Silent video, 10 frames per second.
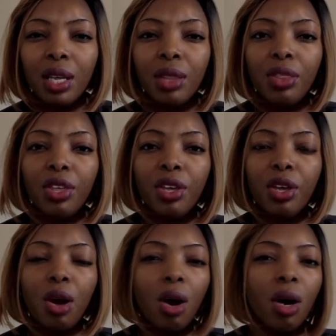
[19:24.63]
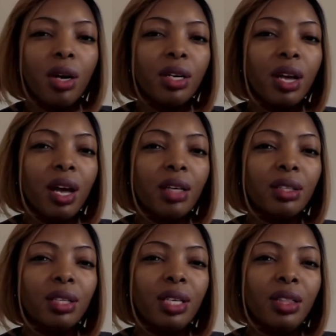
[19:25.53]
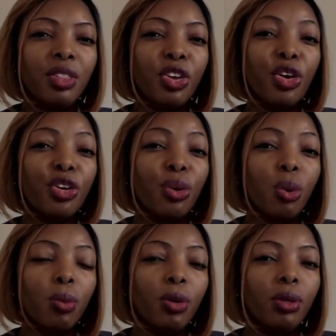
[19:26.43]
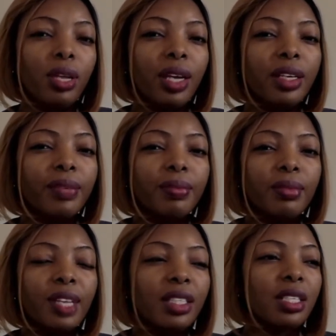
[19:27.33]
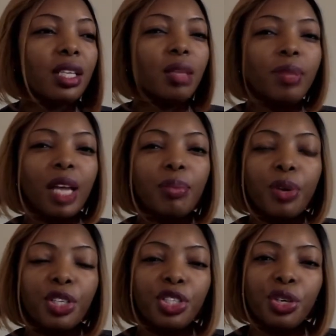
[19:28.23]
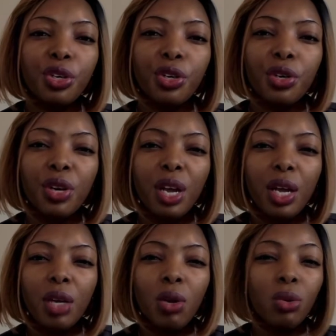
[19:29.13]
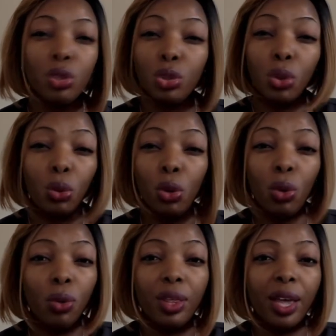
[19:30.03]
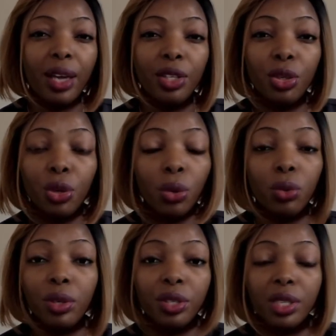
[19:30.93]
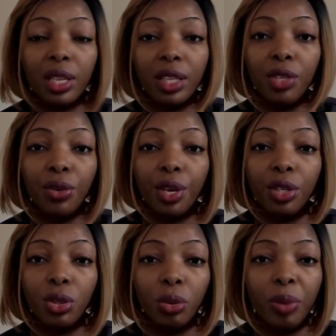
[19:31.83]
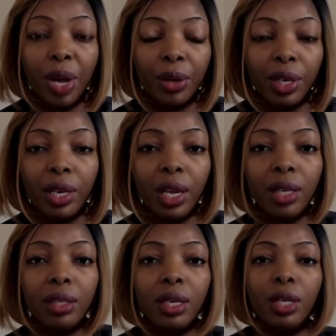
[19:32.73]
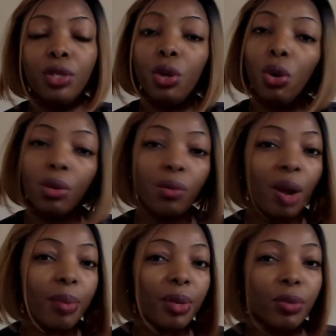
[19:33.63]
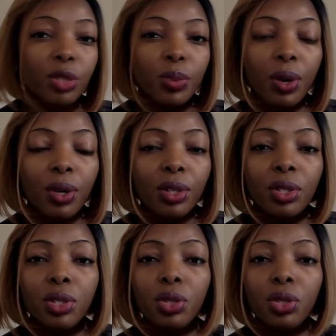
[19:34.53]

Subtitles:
they are not in their normal. Like, let's say the blood pressure goes so low that there's nothing you can do about it, and you call the rapid response.